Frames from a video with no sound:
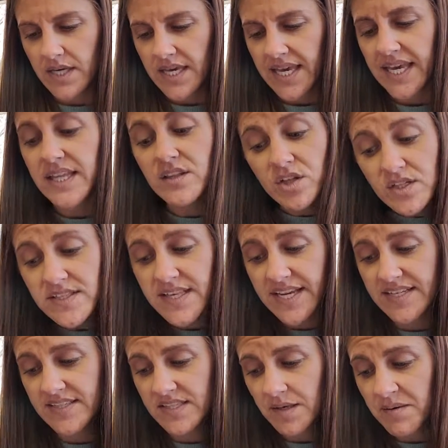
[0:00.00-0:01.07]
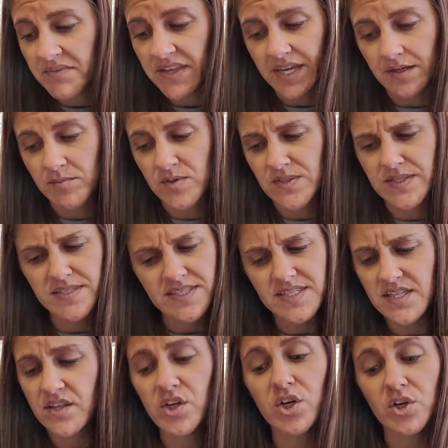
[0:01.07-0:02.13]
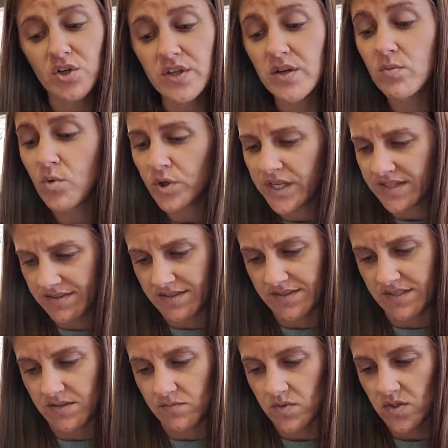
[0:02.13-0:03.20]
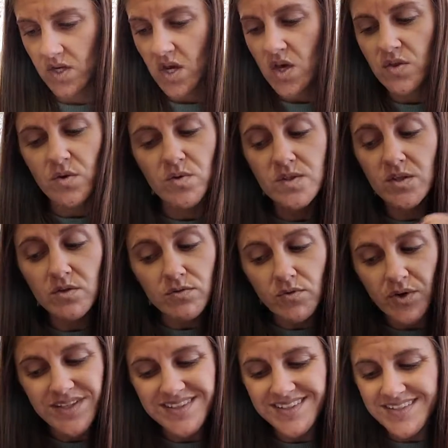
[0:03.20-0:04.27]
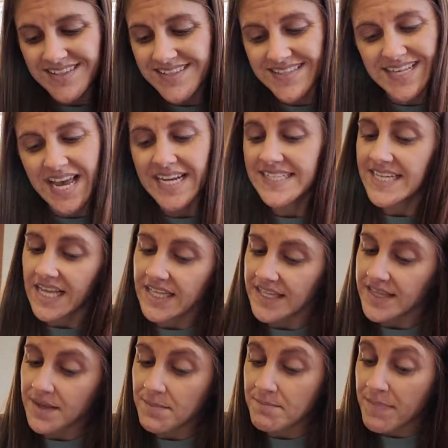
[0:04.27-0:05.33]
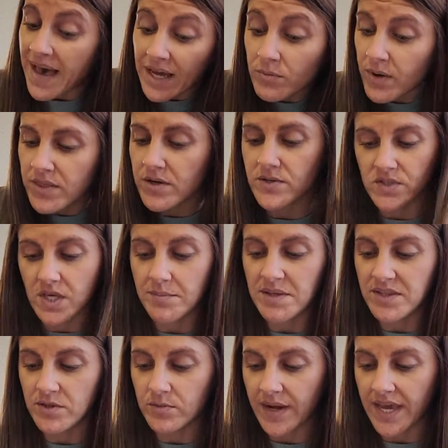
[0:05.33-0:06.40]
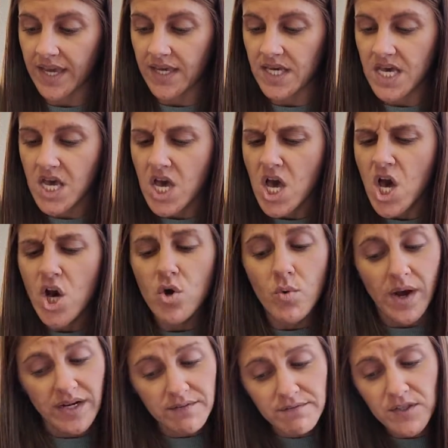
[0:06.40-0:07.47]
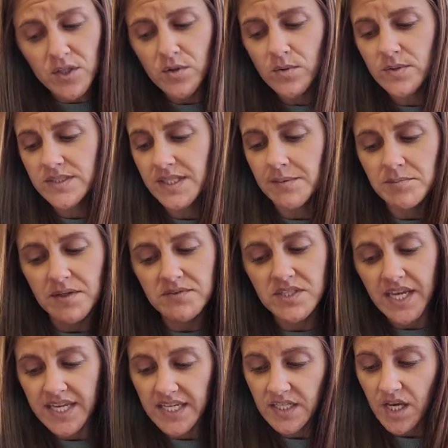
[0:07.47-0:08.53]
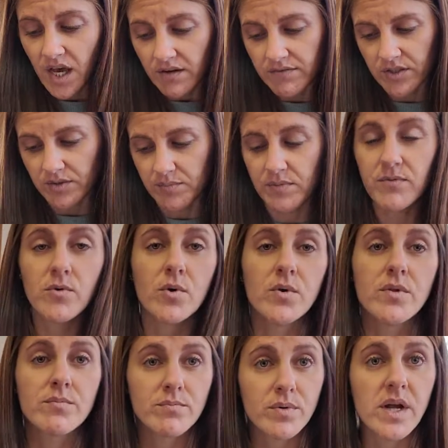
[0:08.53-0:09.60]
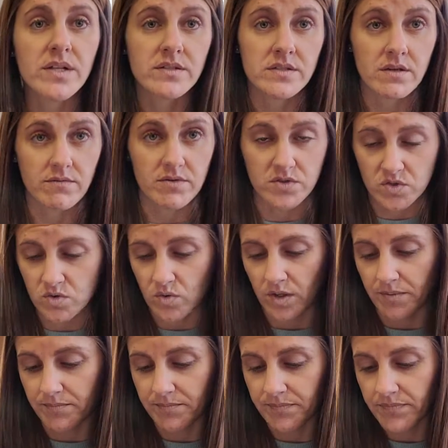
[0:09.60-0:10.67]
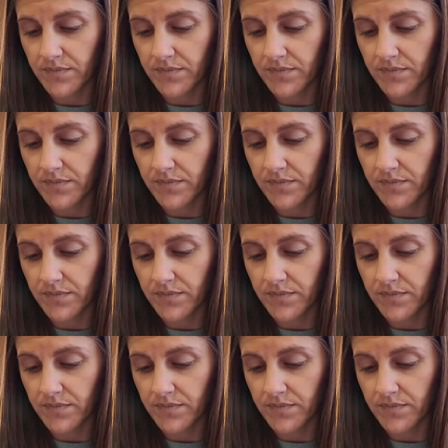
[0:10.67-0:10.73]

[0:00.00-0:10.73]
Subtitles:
It looks like some of the animals listened to their early warning systems, those little voices inside telling them bad weather is coming your way. Quite a few seem to have taken cover before the brunt of the storm.